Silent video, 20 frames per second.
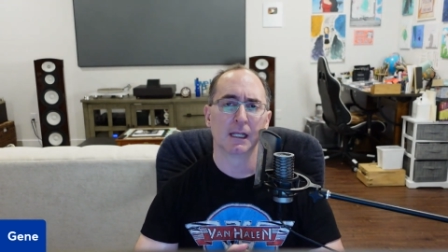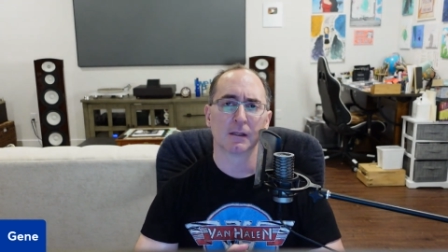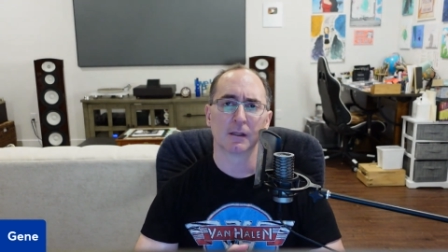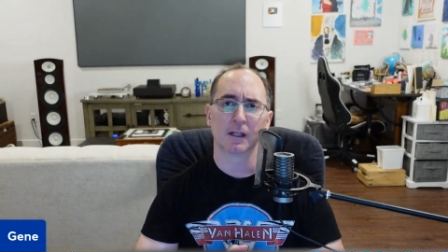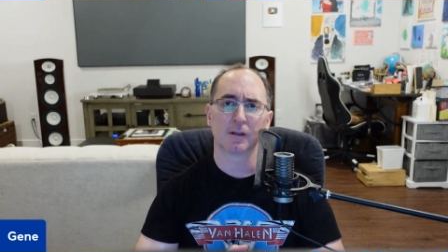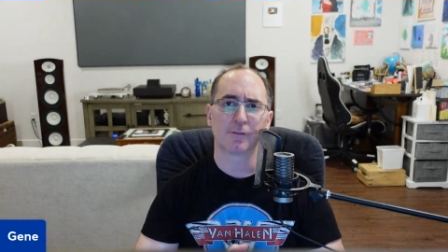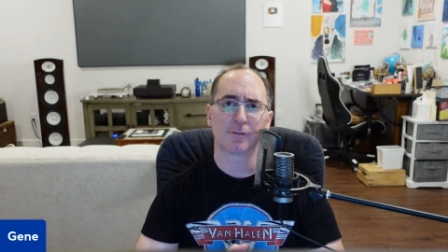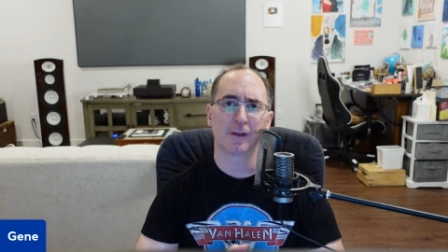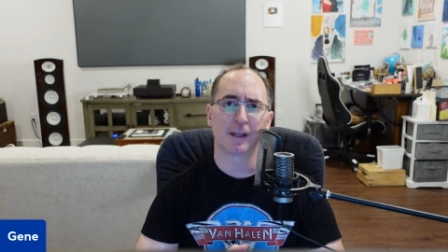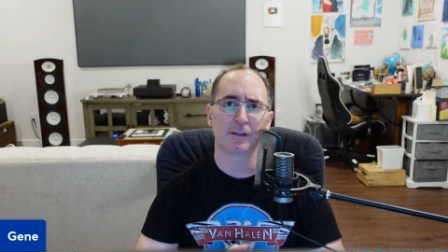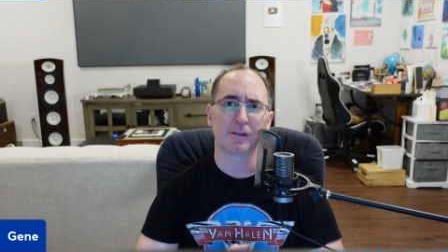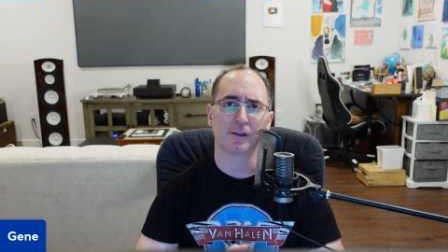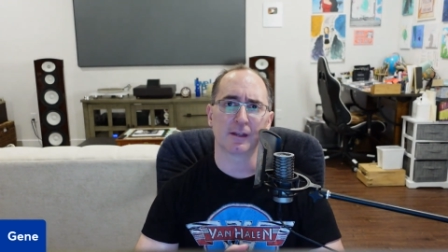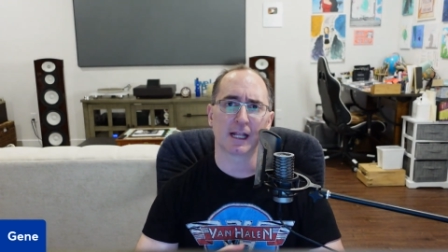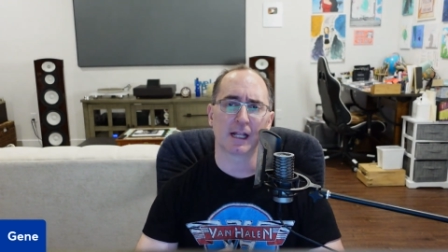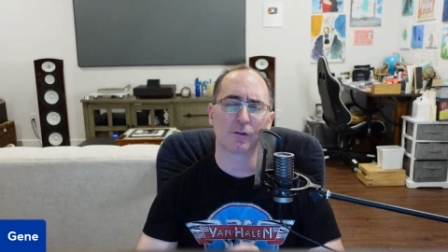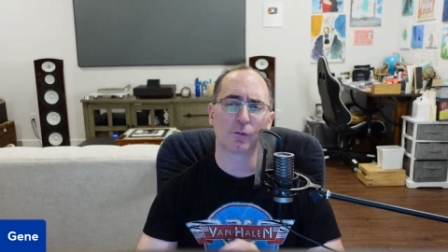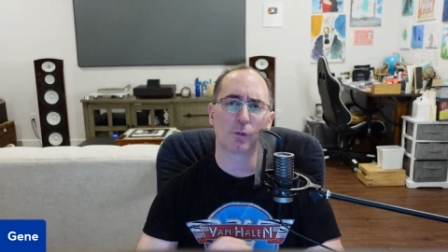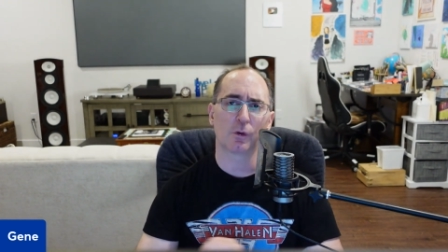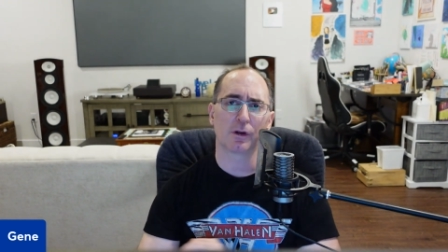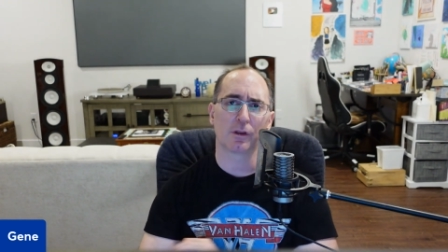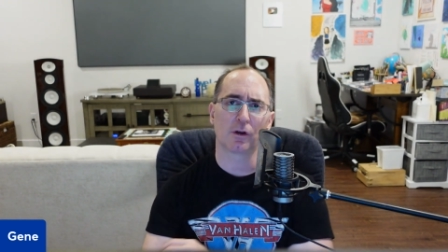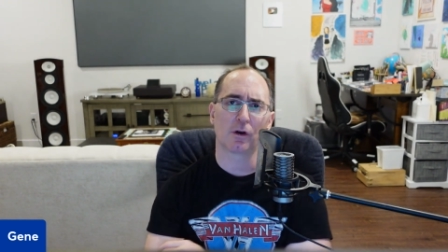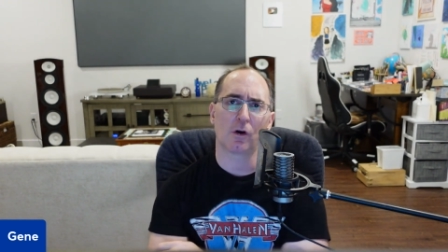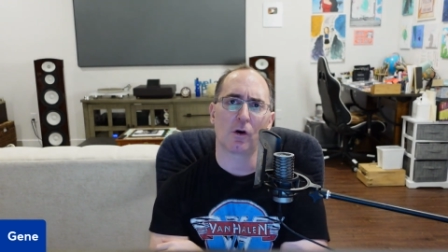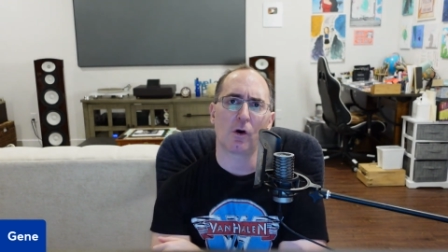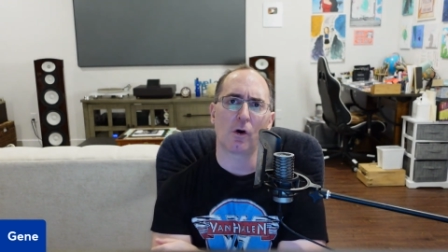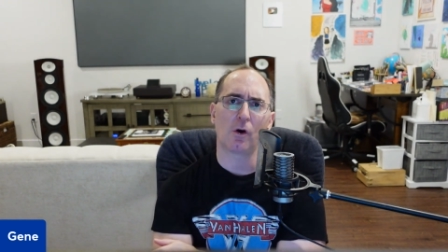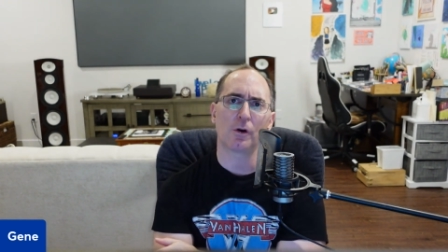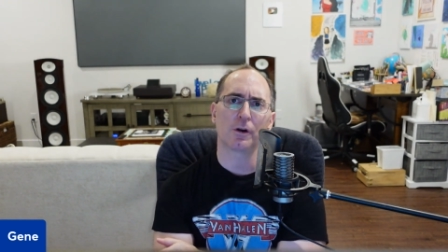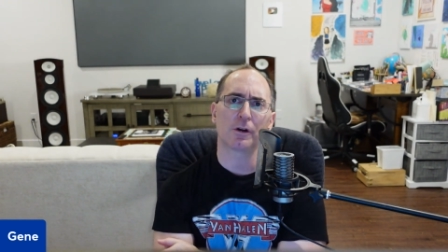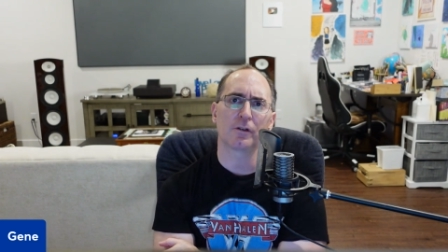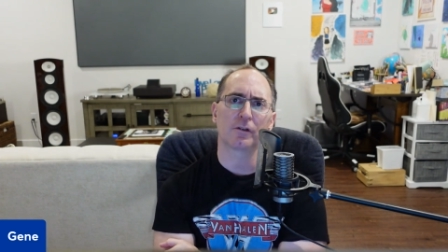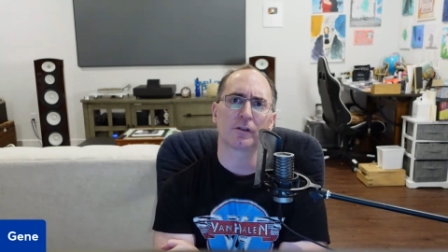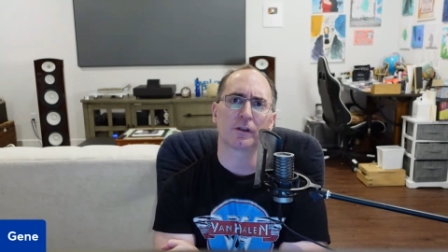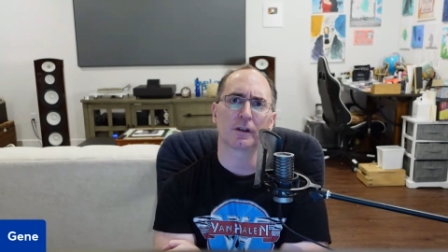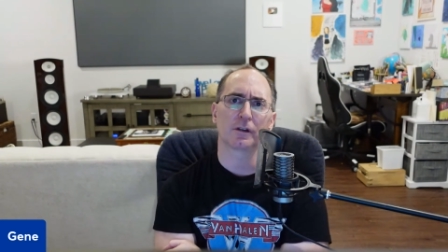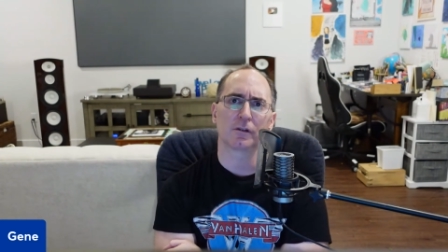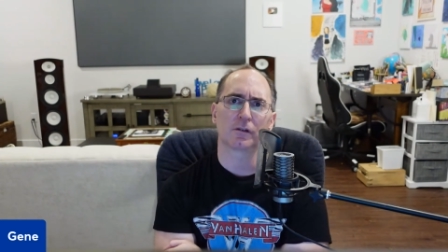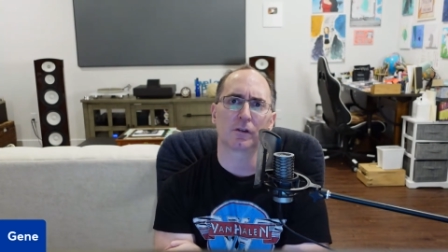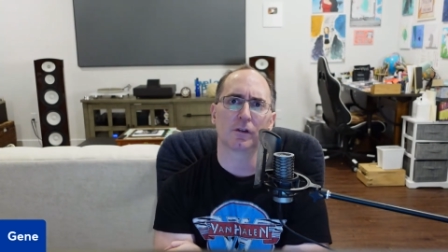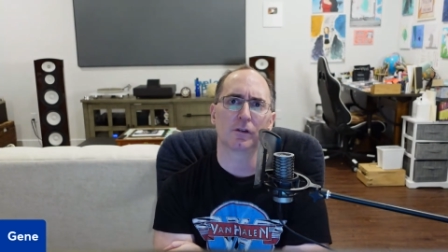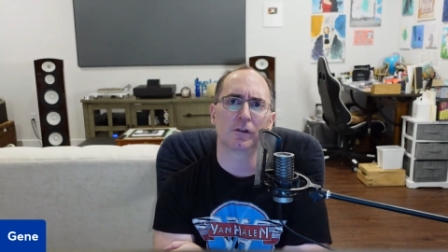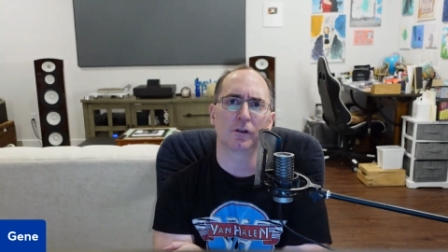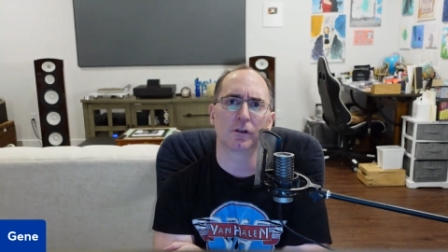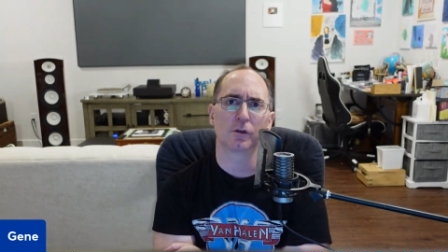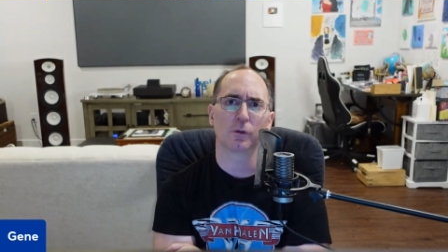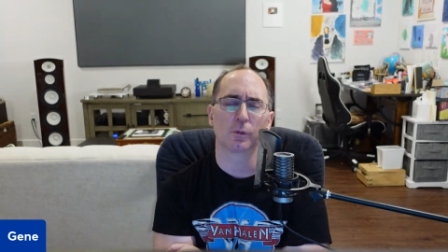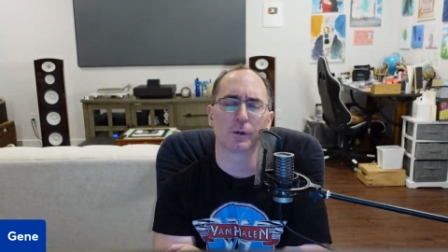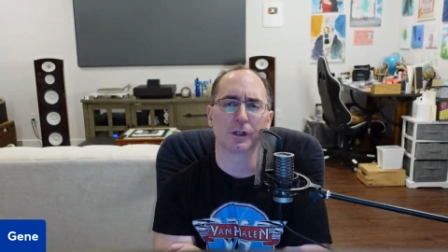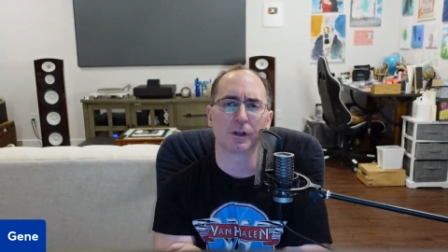Let's face it, that's one of the hardest things to do